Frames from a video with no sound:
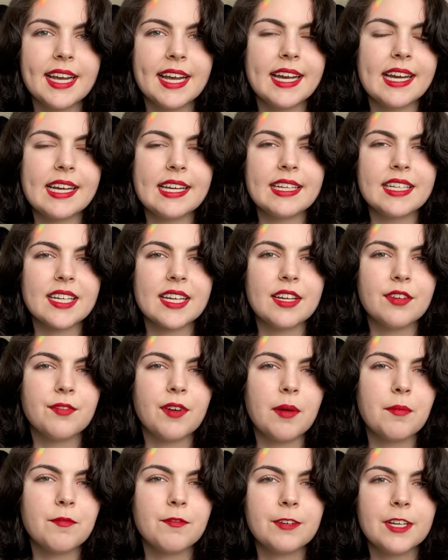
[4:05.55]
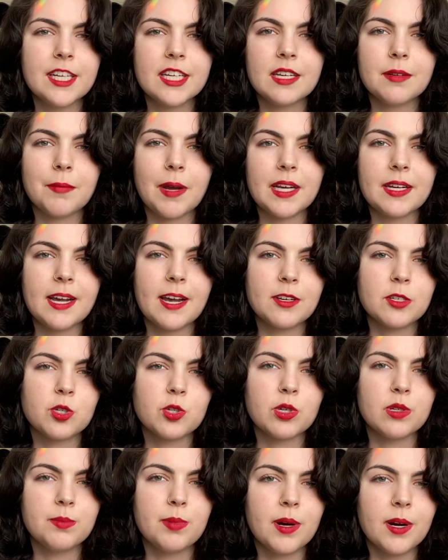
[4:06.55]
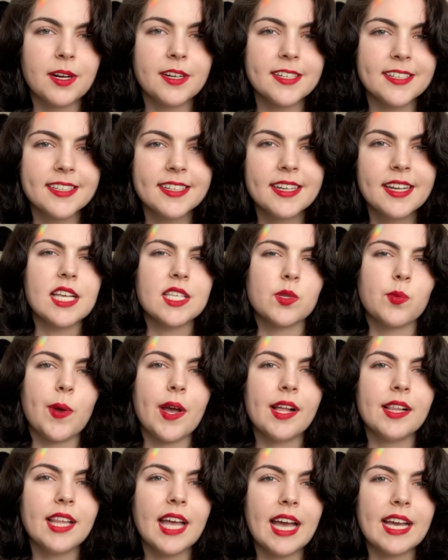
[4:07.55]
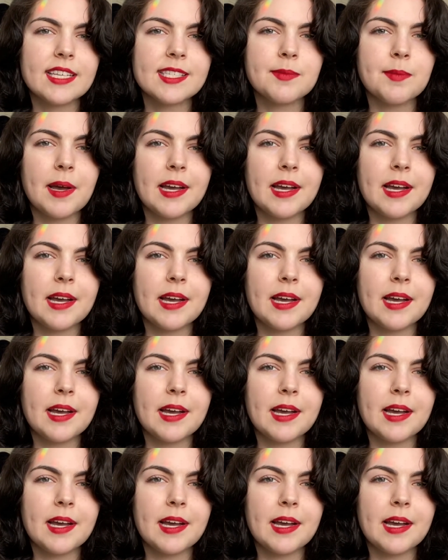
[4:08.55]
and if I'm fighting my natural part as well as